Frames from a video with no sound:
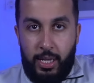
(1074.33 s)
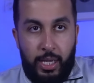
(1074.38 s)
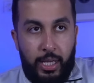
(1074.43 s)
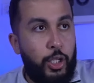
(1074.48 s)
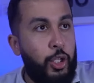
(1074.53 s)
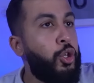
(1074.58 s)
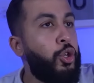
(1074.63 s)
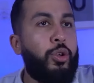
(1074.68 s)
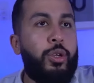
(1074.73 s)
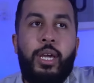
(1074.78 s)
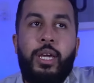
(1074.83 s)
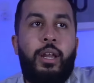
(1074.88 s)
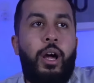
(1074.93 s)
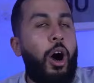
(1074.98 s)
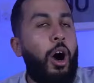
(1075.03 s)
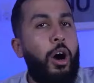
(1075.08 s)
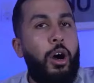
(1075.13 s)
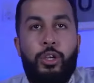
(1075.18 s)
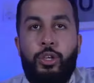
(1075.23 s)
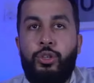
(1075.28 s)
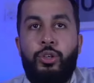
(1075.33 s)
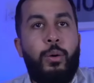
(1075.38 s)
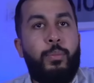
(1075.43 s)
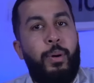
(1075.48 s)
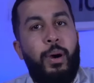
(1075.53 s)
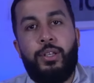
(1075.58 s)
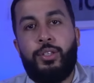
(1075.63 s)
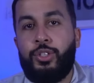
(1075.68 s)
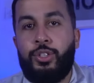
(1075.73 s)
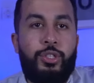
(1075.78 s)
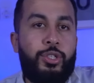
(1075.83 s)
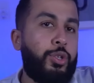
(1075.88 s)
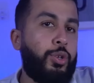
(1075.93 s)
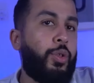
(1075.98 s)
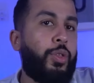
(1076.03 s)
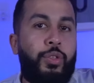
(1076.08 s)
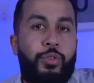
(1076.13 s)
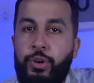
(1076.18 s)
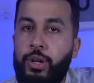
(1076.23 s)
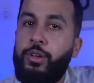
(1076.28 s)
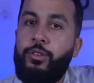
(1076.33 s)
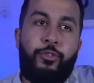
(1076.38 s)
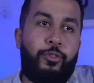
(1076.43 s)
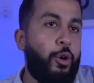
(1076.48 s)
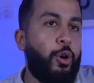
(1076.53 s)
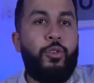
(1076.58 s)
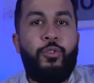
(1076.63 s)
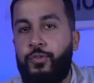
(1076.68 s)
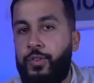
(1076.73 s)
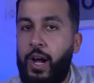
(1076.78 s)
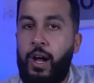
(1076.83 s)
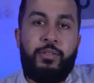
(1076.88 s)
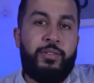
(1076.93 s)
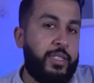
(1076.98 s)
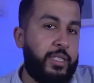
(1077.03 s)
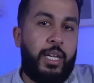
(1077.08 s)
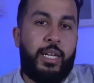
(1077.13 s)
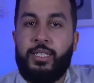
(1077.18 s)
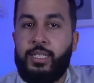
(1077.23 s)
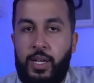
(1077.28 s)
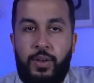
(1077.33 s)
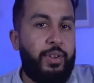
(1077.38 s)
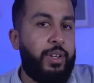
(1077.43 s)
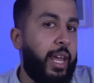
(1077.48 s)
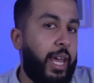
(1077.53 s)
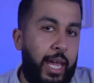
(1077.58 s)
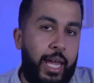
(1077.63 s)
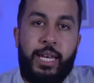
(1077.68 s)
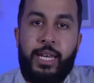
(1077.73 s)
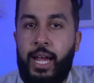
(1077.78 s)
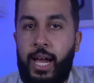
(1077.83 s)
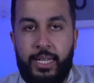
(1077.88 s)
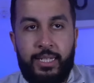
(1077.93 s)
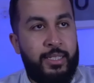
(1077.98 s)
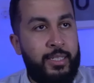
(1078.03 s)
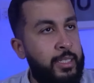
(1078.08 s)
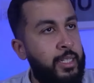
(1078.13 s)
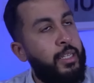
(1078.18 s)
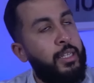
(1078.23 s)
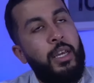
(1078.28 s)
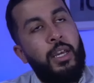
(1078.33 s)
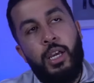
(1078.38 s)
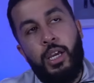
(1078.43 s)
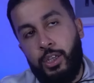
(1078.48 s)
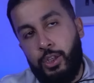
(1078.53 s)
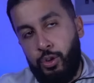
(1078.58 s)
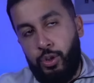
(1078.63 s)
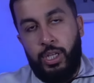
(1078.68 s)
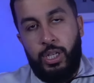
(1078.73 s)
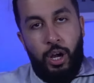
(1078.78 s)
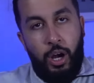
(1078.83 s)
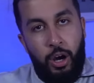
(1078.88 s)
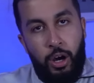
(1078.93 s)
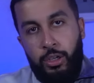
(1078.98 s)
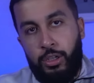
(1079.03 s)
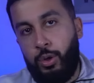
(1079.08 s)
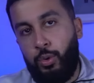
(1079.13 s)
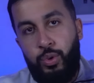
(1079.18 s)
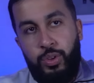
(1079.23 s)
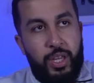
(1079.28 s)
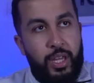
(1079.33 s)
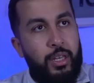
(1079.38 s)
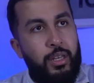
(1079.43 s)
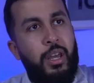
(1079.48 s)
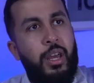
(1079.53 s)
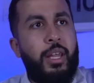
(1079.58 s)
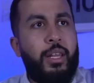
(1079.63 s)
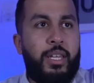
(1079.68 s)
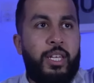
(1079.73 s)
You can argue about 2, 3, 4, 5, 6, 7, 8, 9, 10. You can argue within the